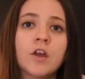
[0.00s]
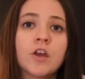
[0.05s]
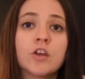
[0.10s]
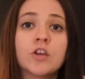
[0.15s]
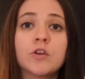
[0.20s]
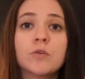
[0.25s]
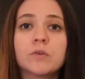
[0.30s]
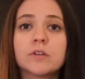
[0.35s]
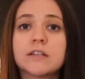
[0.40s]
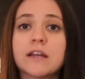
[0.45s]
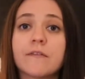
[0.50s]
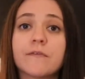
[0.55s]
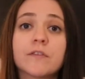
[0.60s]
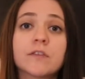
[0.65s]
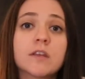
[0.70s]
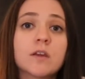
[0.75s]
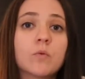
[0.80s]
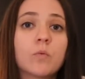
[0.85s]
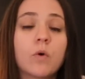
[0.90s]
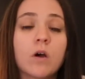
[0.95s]
You will
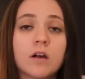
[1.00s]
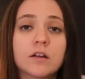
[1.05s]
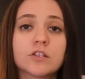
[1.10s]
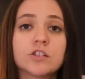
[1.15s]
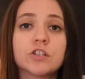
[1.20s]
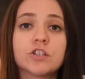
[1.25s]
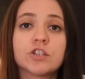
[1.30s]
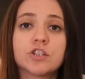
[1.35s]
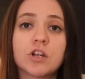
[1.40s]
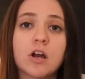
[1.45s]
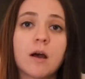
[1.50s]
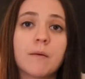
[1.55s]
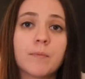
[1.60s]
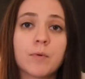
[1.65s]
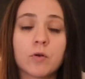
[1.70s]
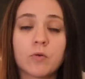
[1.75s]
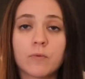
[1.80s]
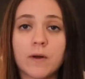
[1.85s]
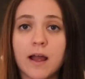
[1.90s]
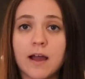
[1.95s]
definitely want to shop
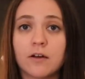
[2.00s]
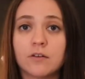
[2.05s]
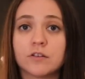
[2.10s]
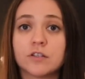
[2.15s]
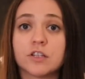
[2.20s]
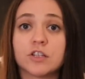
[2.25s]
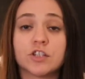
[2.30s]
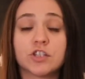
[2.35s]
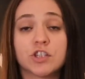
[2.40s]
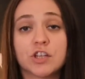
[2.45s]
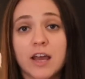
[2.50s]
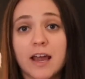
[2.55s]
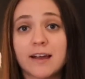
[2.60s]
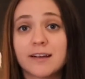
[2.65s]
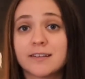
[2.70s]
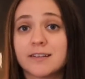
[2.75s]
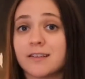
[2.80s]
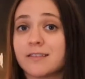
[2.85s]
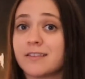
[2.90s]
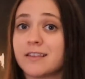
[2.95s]
around to
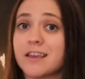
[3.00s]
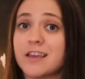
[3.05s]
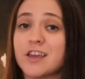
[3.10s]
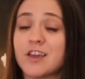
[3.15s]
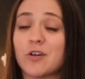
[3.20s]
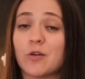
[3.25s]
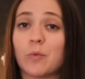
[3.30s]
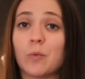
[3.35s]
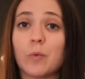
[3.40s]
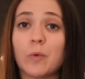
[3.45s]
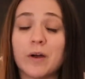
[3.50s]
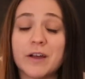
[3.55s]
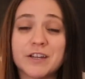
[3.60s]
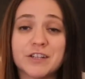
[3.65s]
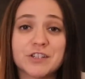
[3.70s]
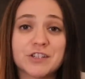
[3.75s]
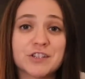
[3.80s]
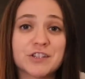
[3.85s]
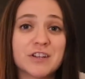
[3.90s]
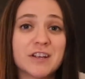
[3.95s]
check to see
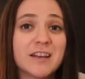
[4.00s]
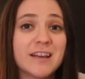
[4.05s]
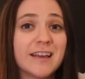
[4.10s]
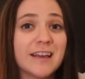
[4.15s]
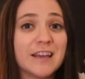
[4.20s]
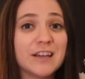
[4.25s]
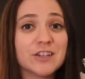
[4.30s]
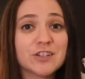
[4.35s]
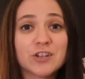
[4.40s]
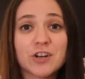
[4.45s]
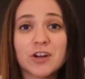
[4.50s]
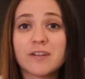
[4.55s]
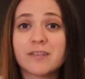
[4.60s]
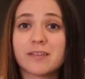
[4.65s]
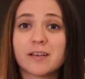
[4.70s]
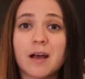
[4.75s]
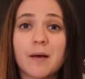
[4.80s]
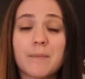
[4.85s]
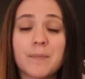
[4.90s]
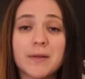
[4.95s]
which insurance
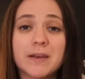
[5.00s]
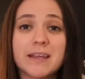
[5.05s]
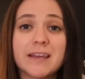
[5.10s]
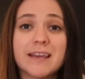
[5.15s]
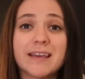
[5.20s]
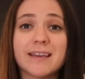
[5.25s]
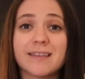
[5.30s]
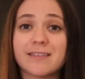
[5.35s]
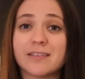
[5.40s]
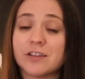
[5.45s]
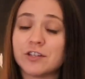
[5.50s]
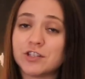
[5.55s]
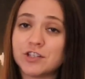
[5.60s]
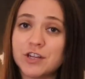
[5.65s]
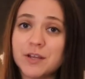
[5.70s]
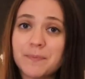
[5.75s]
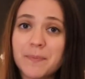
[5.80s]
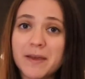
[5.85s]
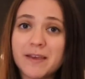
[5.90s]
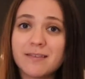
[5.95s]
company is the
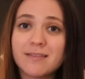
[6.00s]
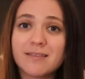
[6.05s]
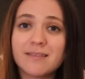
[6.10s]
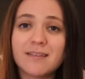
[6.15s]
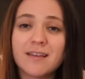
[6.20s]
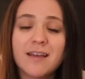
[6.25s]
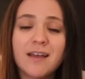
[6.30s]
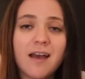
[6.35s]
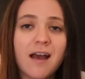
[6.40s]
cheapest.